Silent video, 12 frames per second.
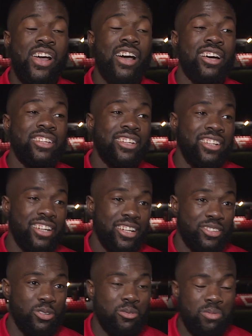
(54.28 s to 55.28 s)
Yeah, I did, yeah.
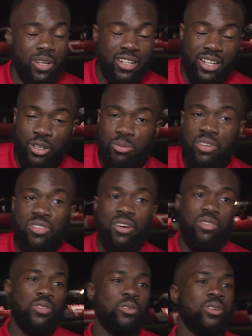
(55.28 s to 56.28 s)
Sort of playing a little bit
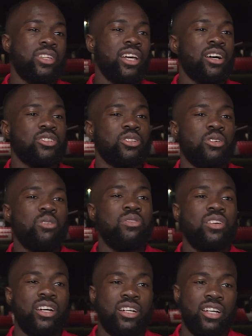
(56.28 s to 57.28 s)
further forward now, so
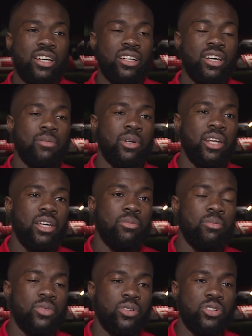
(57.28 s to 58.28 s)
hopefully I can get my
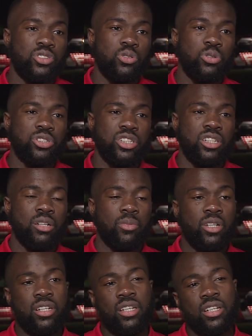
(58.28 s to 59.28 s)
name on the score sheet. I
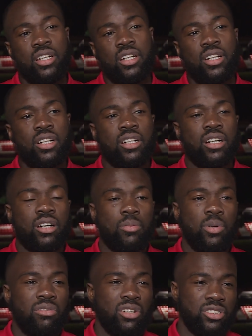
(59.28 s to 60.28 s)
made a
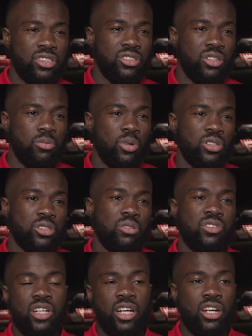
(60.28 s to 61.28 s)
couple of runs into the box, and
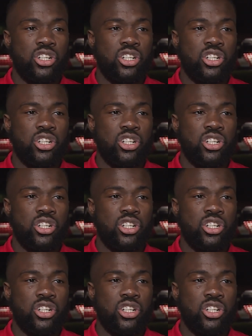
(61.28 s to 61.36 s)
obviously I had